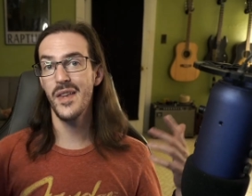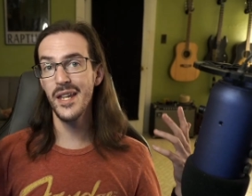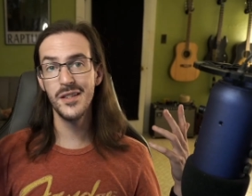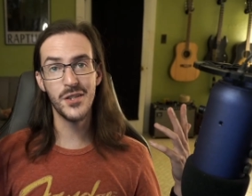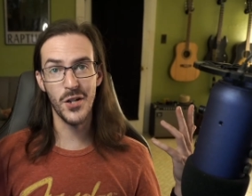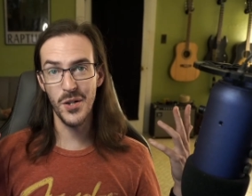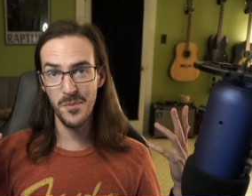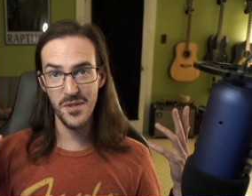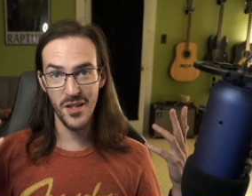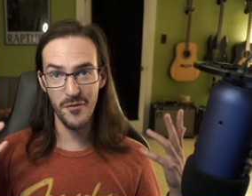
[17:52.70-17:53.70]
In
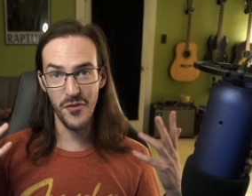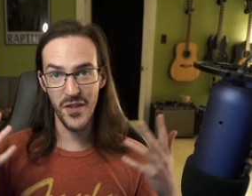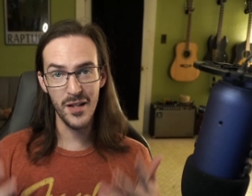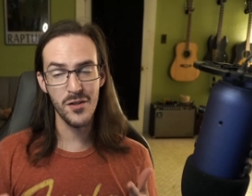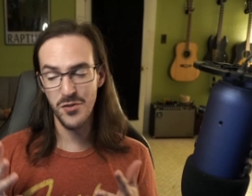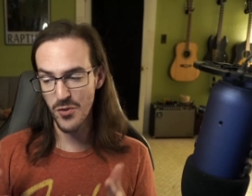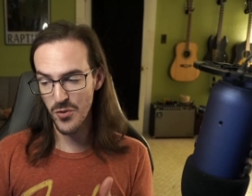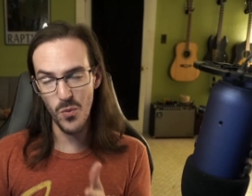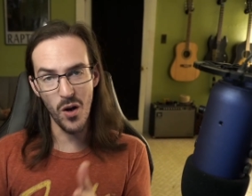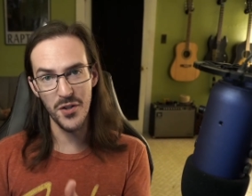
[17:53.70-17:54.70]
terms of things to
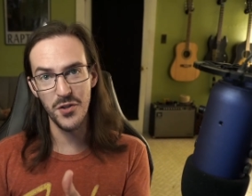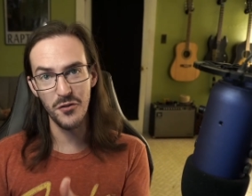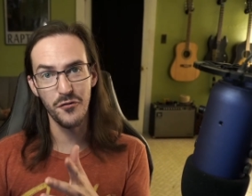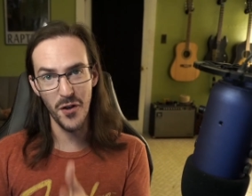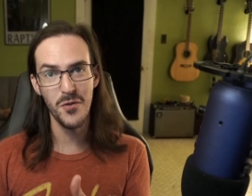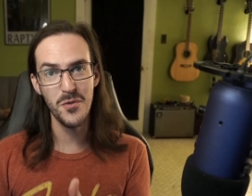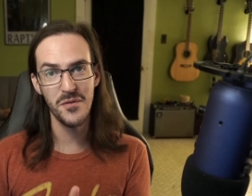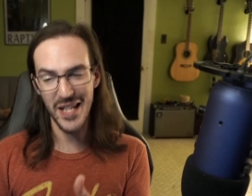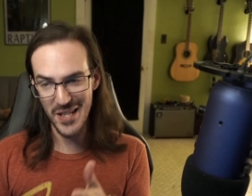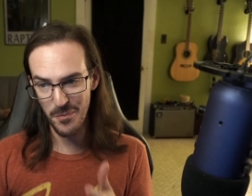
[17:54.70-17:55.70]
do on your
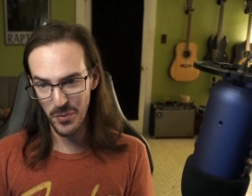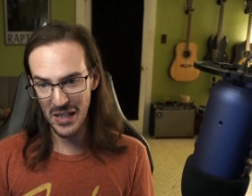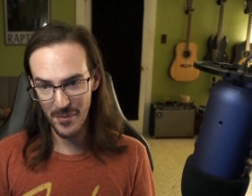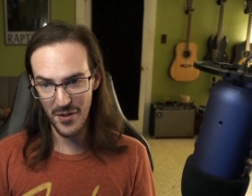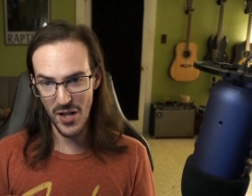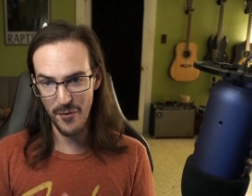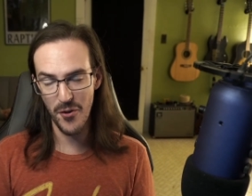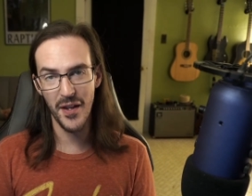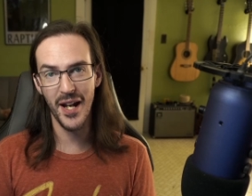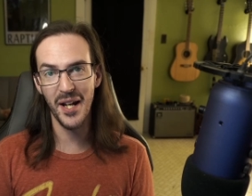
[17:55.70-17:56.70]
phone, that's pretty much
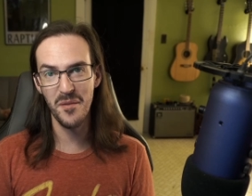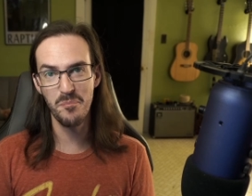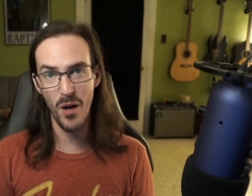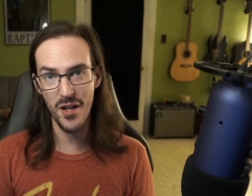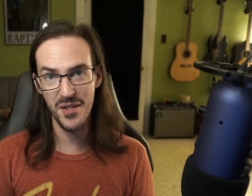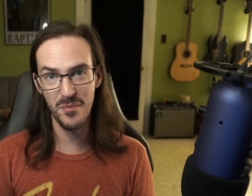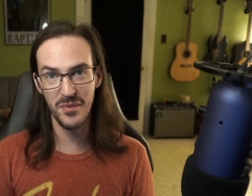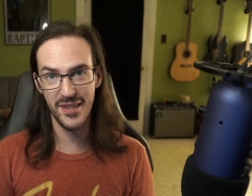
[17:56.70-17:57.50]
everything I can possibly